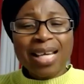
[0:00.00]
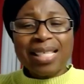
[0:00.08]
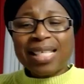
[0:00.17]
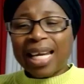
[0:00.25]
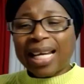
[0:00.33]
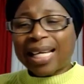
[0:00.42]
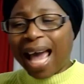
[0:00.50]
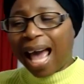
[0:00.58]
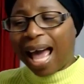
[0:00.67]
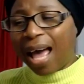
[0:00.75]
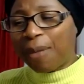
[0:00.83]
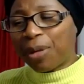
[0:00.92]
She
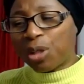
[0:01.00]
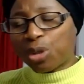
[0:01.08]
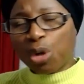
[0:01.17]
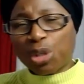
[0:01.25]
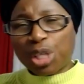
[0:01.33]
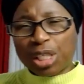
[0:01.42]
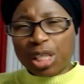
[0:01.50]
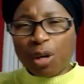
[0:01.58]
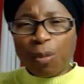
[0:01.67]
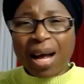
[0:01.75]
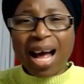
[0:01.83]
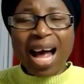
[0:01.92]
came to deceive
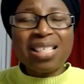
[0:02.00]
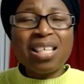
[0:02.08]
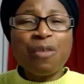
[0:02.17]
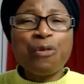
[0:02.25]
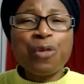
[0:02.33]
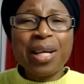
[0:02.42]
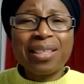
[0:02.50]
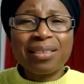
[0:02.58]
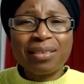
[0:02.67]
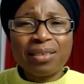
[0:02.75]
woman as a friend.